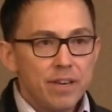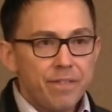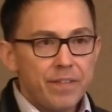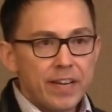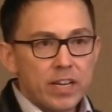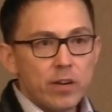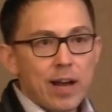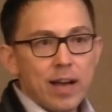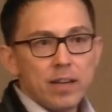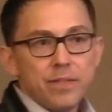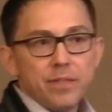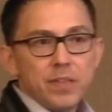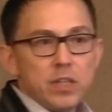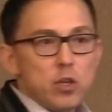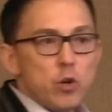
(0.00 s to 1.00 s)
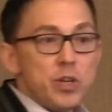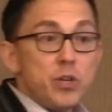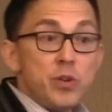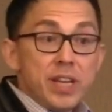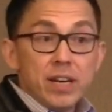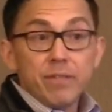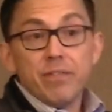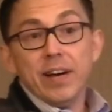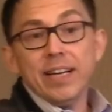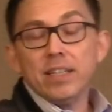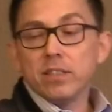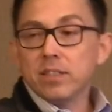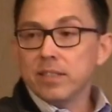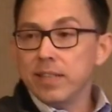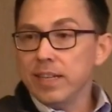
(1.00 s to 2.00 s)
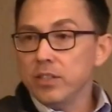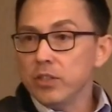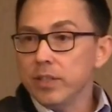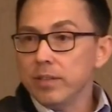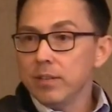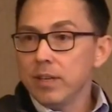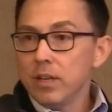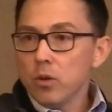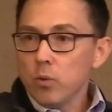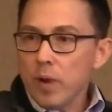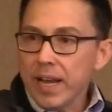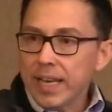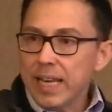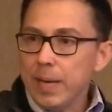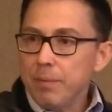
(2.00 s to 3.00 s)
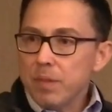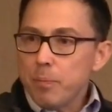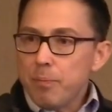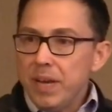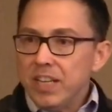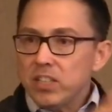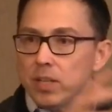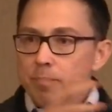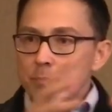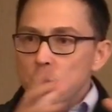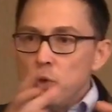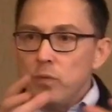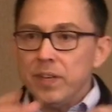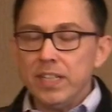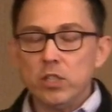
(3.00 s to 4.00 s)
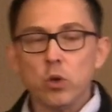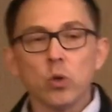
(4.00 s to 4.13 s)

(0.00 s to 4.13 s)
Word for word: figure out if you know you need a vital station, right? Keep the patient moving.